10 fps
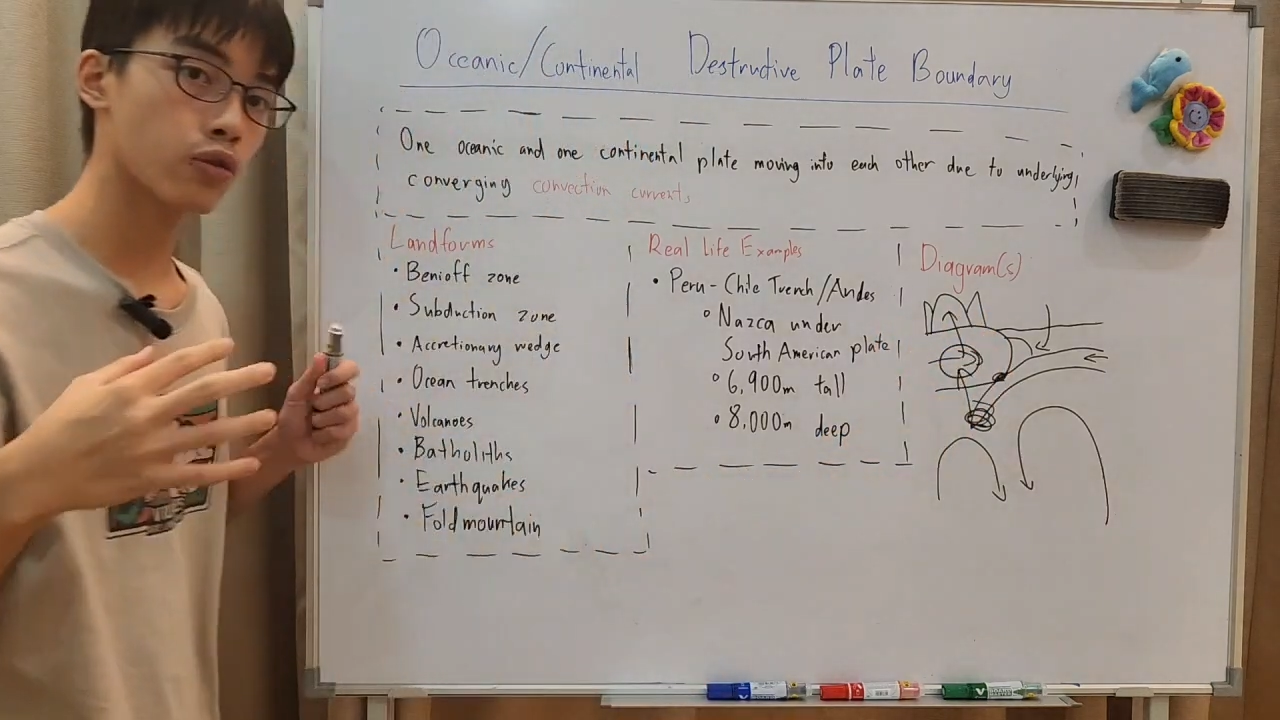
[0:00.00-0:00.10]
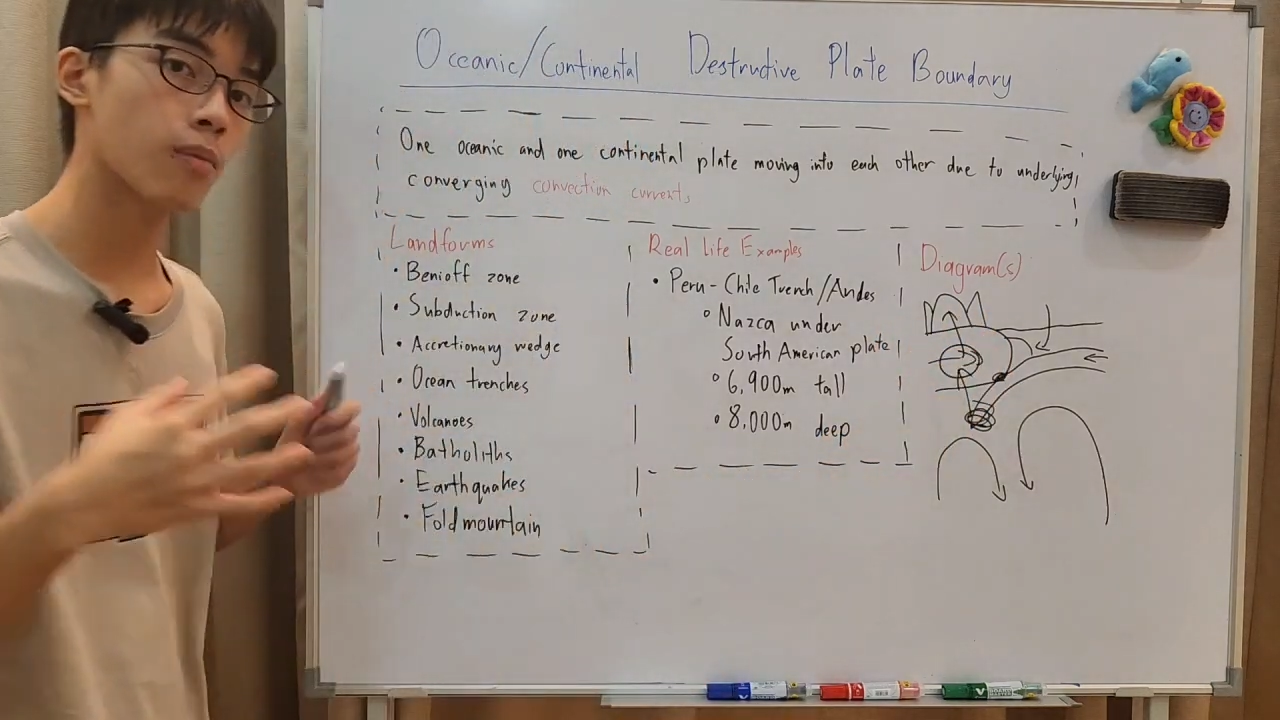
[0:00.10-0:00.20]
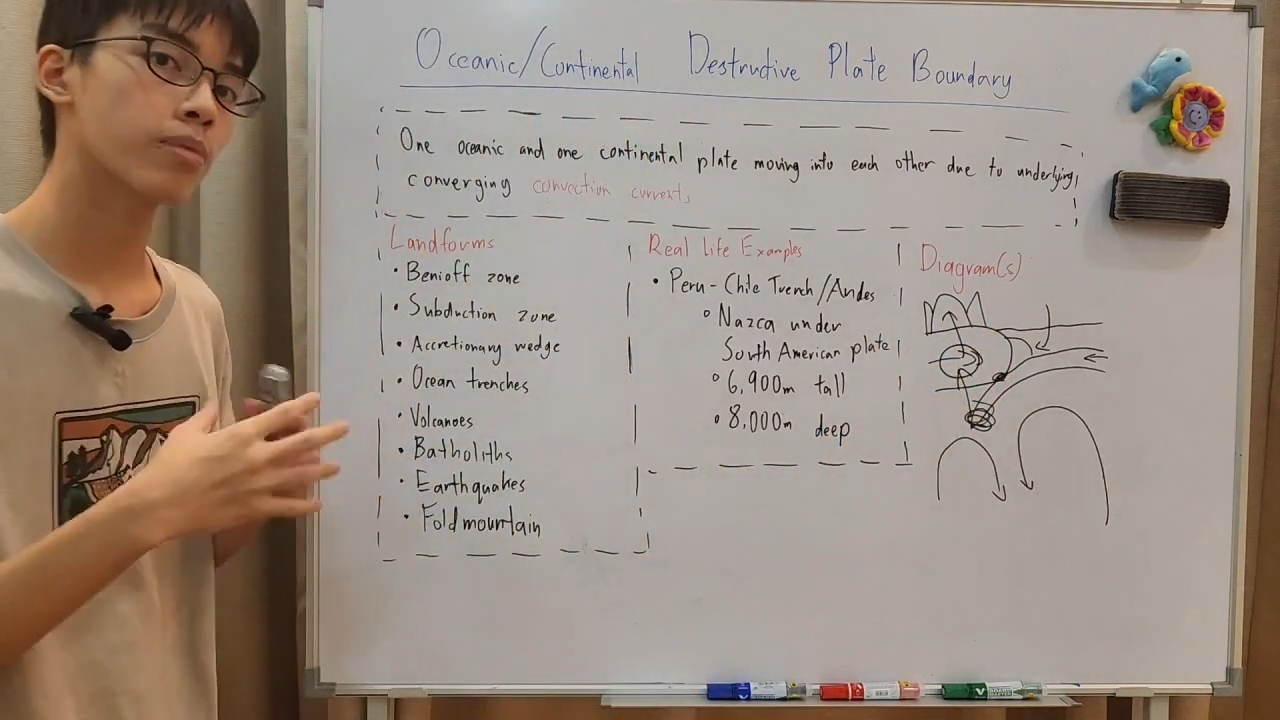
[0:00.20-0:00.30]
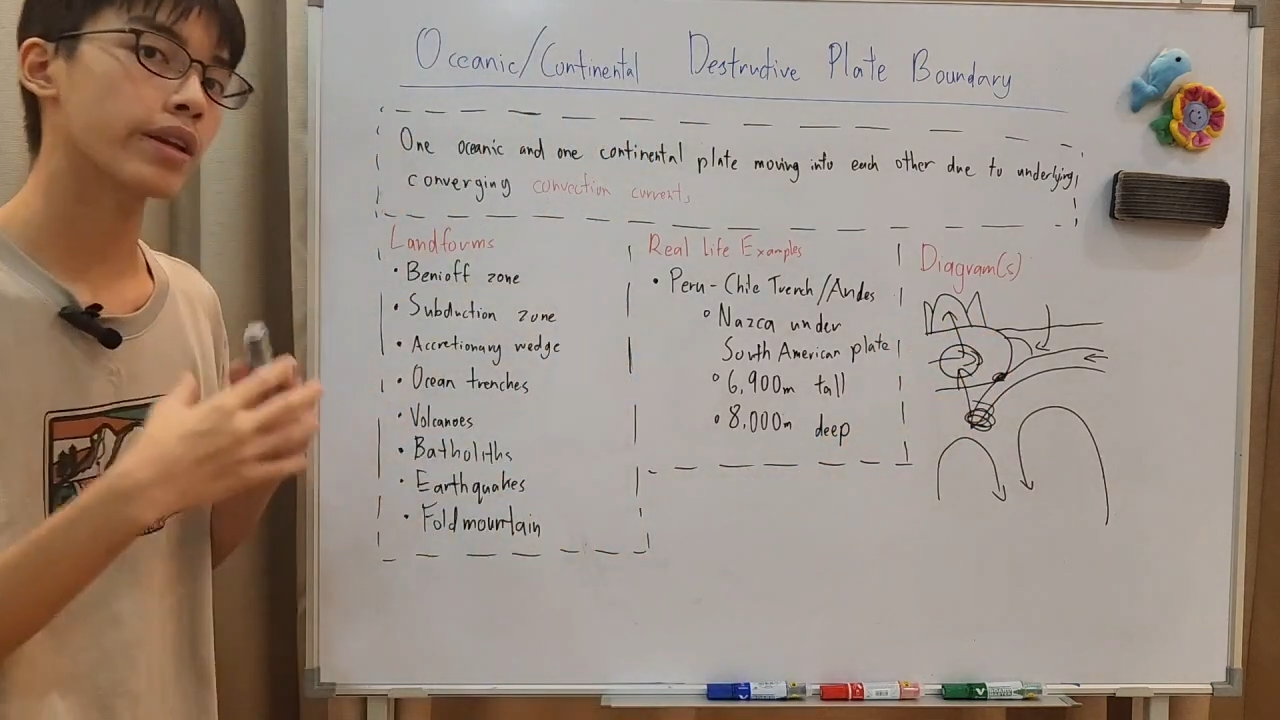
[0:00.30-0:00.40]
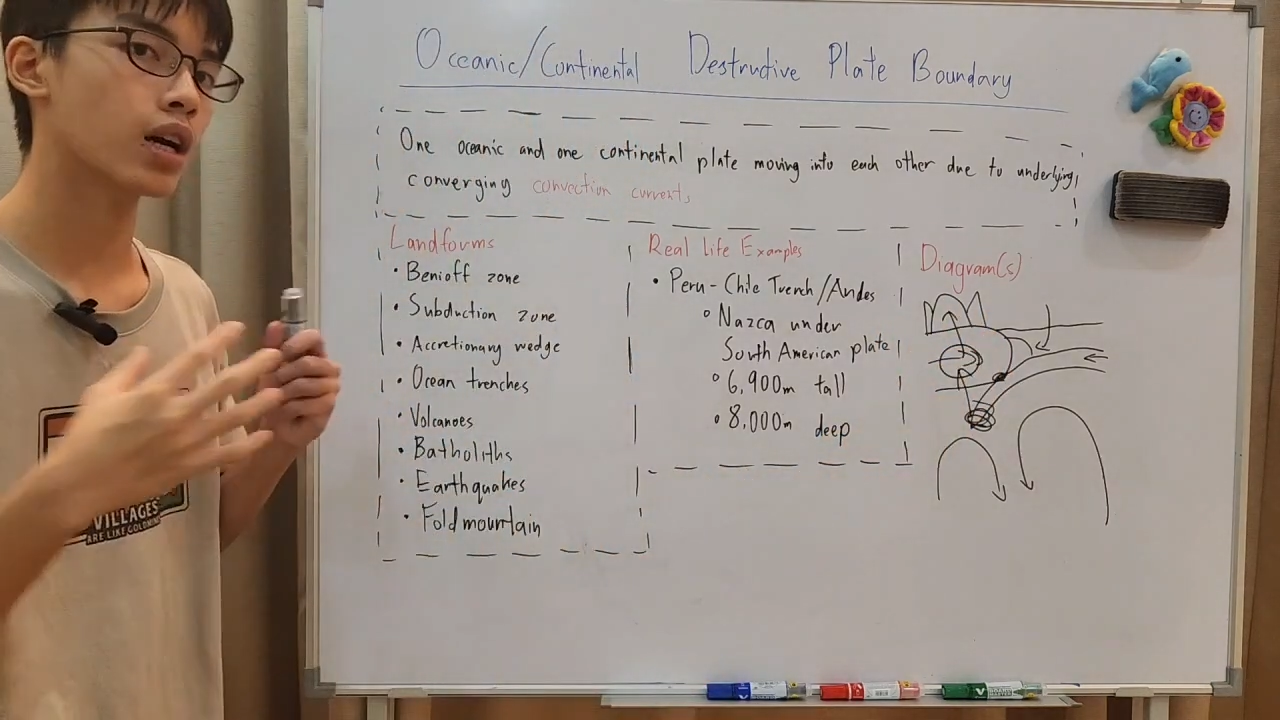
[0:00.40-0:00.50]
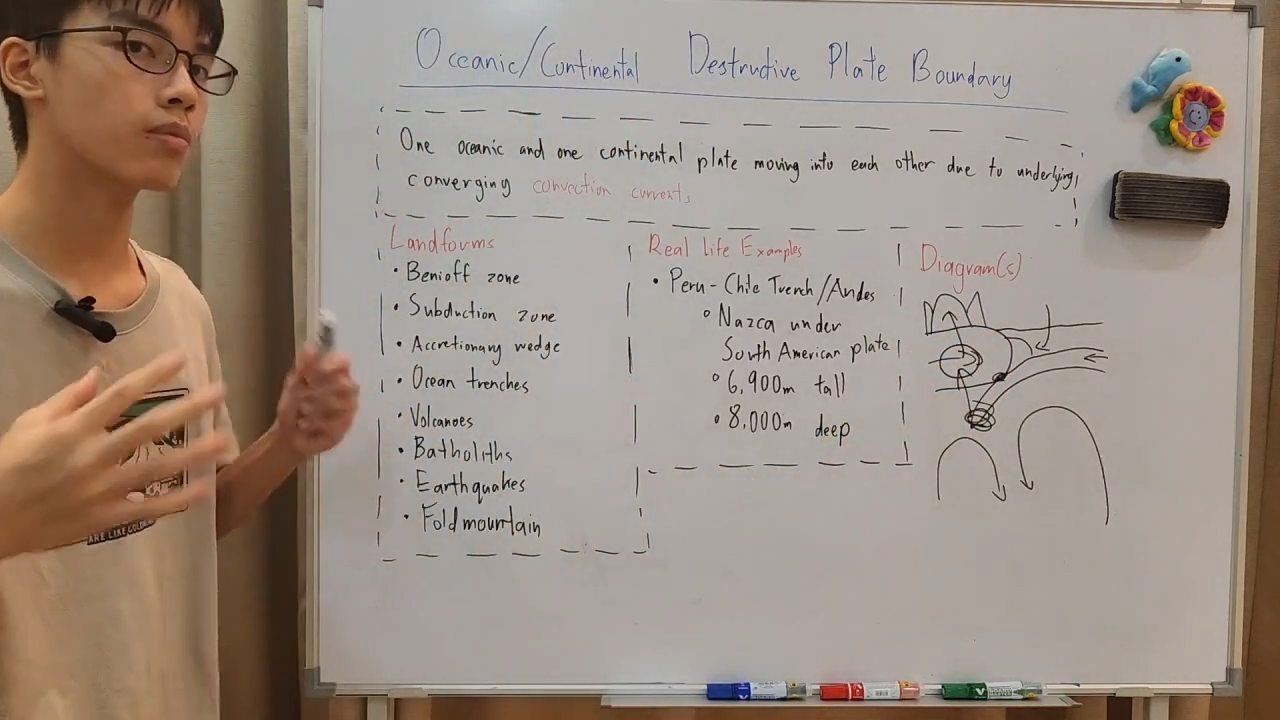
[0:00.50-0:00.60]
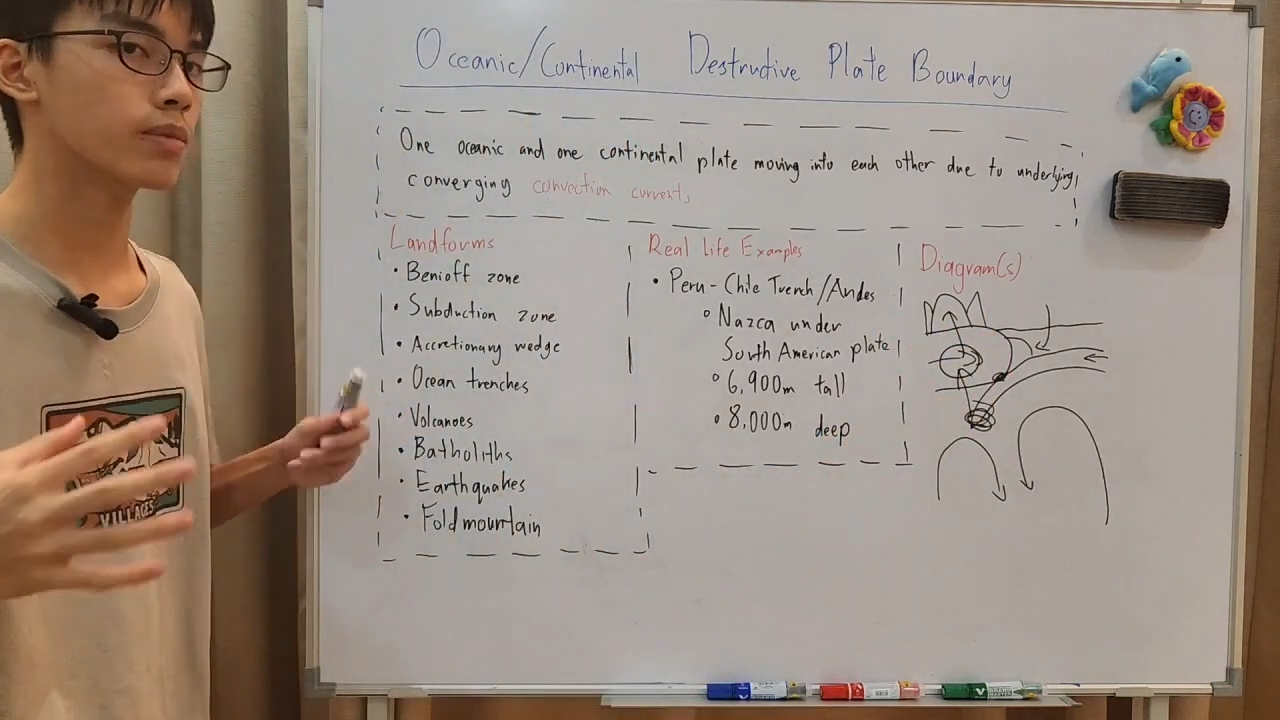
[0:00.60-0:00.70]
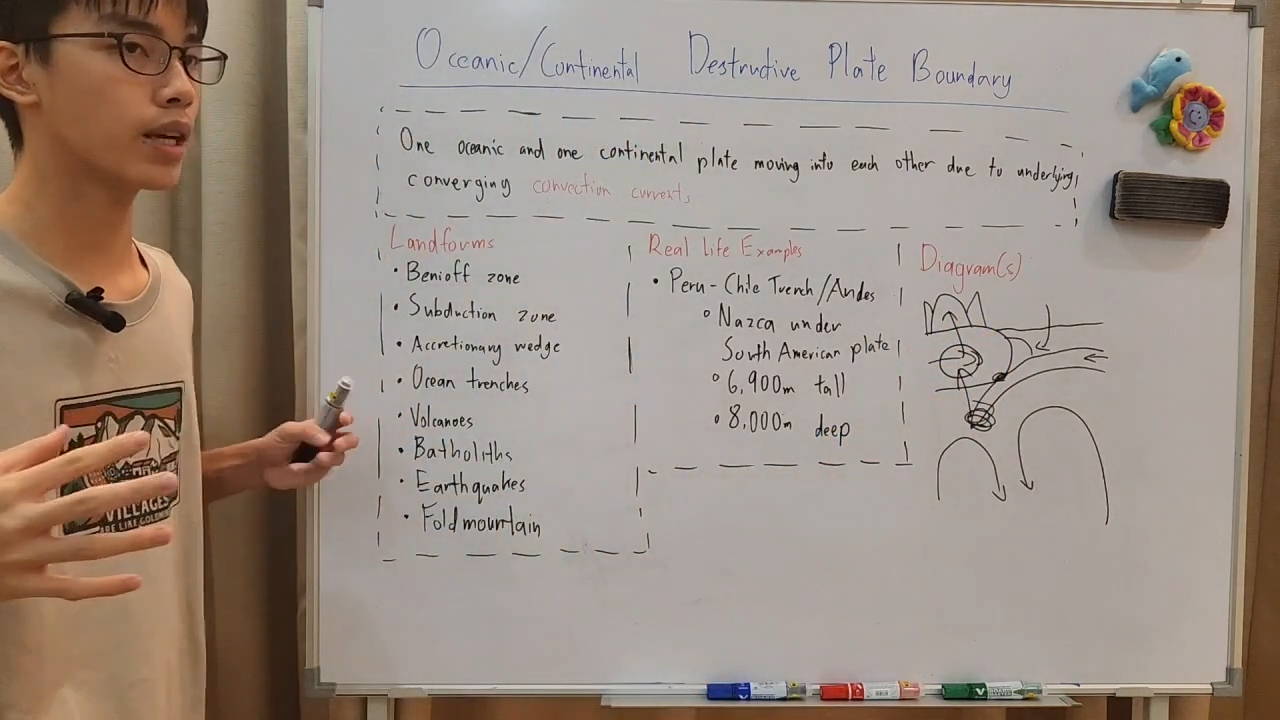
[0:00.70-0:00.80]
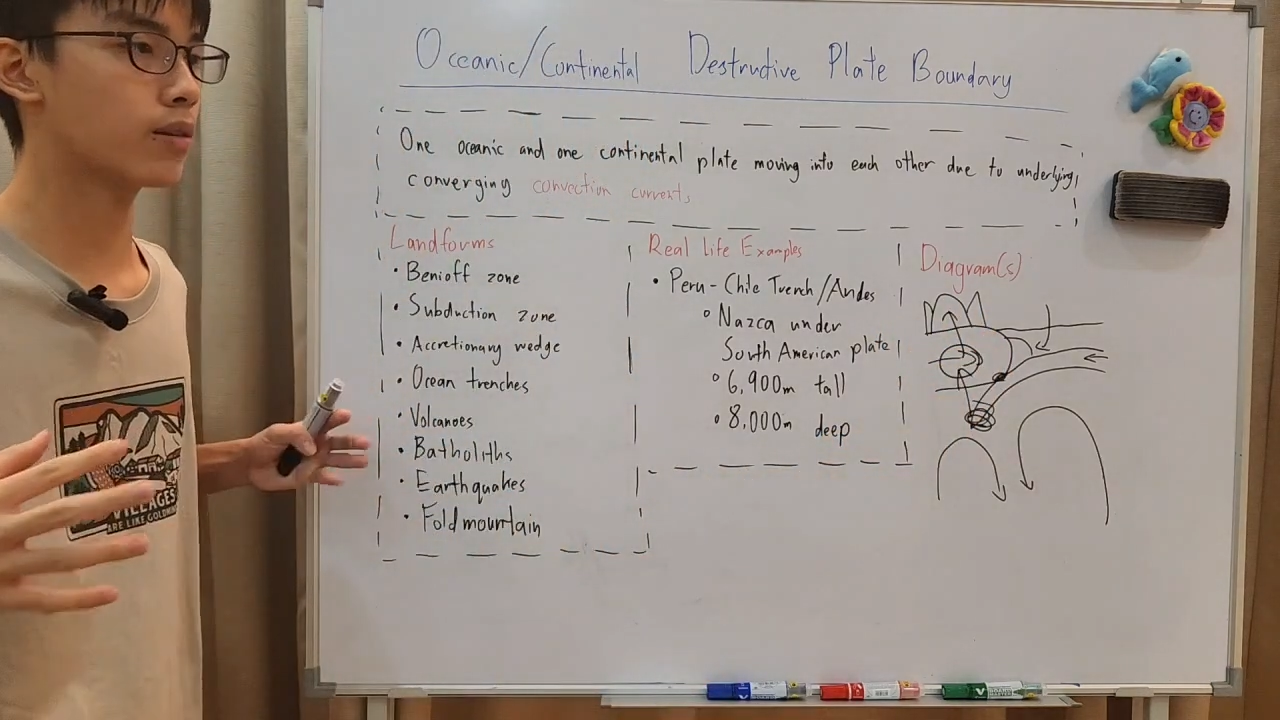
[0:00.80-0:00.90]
crumpling up